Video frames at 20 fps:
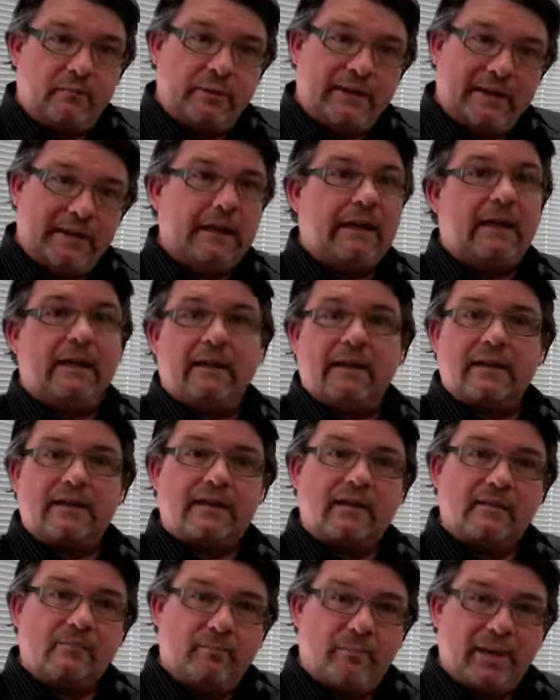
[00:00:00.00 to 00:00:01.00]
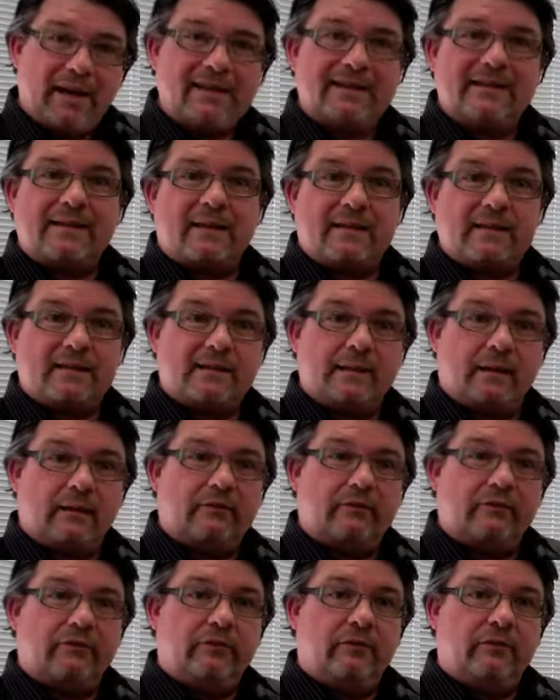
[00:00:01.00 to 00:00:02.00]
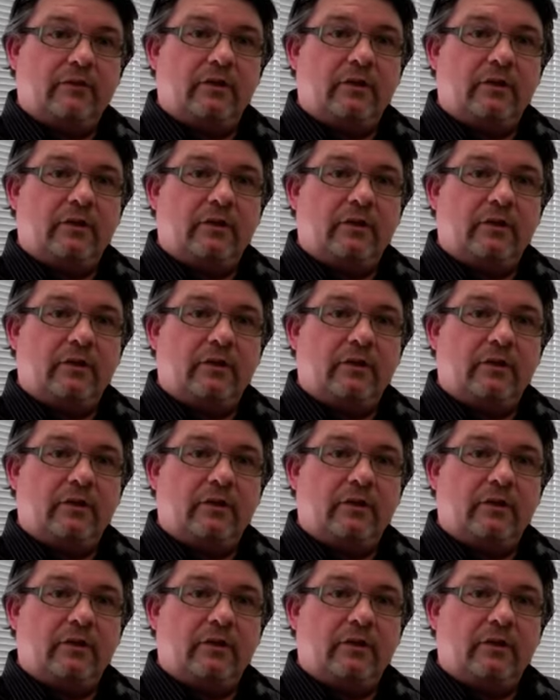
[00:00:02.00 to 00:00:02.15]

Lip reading: beginning. That's the basic stuff.